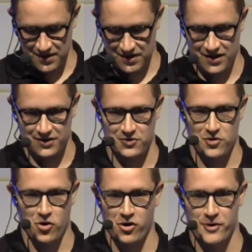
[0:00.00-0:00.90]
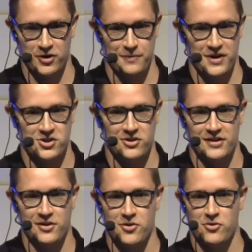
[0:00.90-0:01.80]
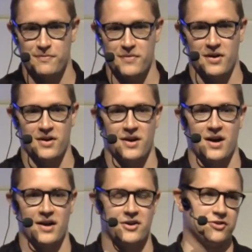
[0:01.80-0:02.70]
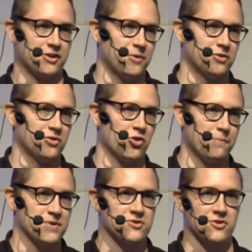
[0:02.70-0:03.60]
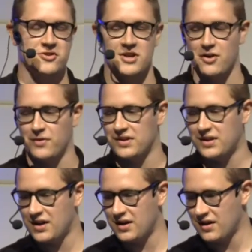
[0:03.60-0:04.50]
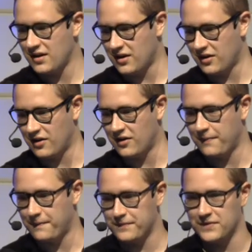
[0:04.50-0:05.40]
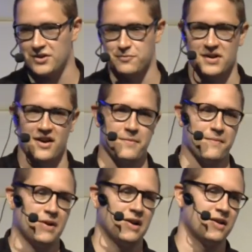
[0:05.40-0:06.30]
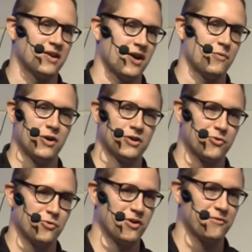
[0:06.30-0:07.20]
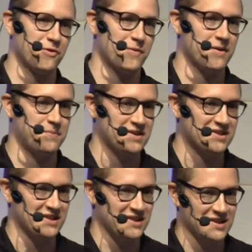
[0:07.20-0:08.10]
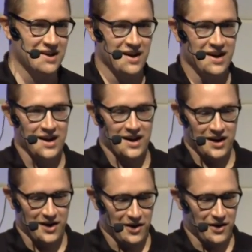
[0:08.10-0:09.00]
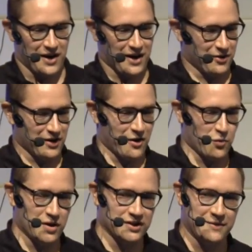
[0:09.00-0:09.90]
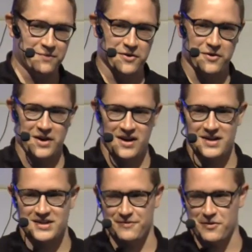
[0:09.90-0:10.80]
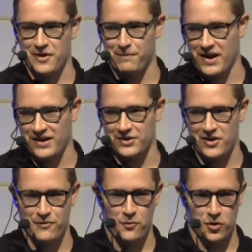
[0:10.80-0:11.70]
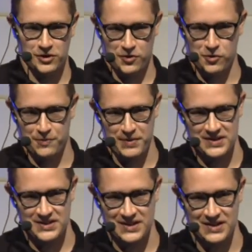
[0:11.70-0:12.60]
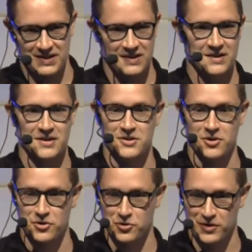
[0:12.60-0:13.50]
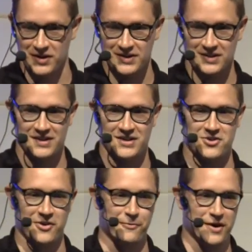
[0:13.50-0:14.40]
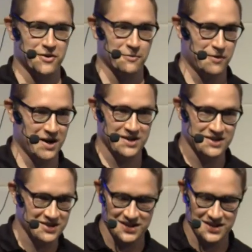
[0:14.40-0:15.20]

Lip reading: I do home automation at home. I contribute to open source now and then. This week I'll be building water cooling for my PC. I only have one tip for you guys. If you are planning to have a water-cooled PC, don't do it. It's going to wreck your brains.